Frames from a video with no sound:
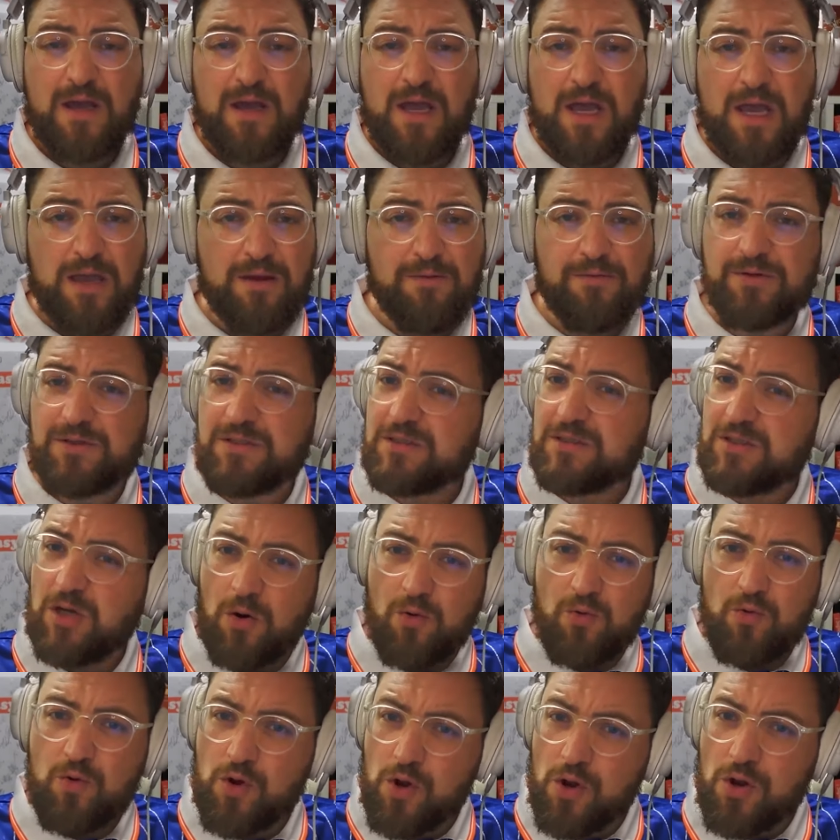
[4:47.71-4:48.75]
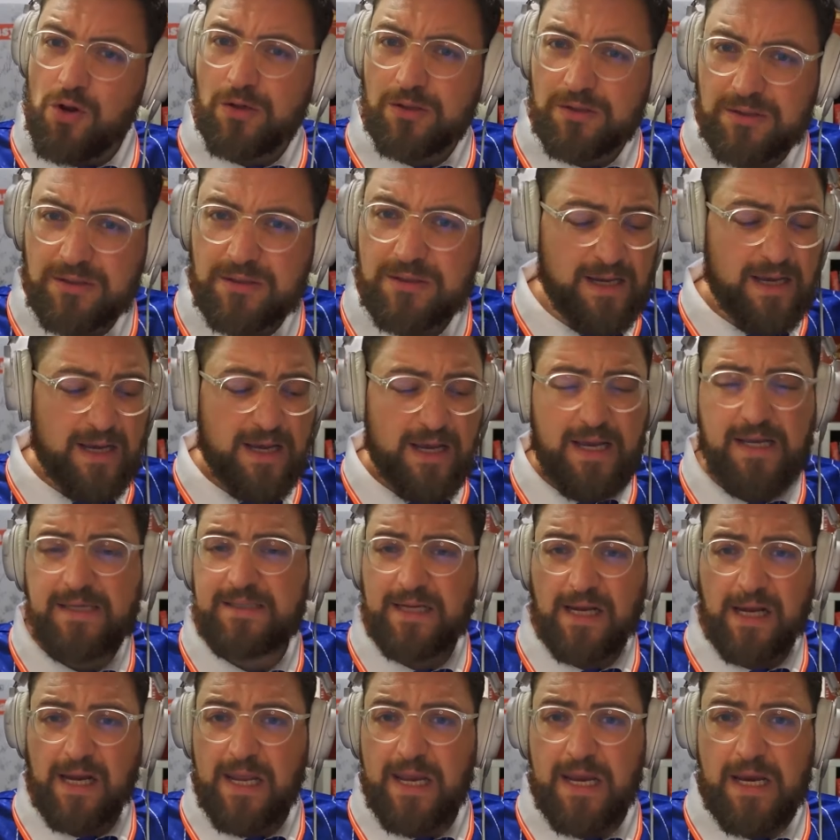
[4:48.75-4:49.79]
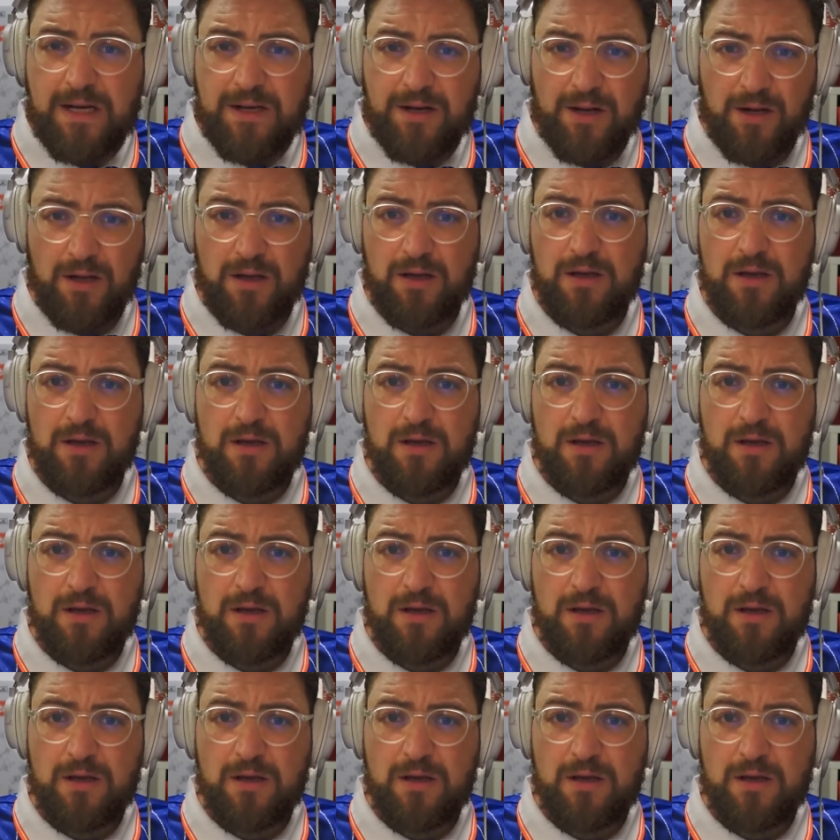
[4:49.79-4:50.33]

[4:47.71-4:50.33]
He was so good. He's a leader.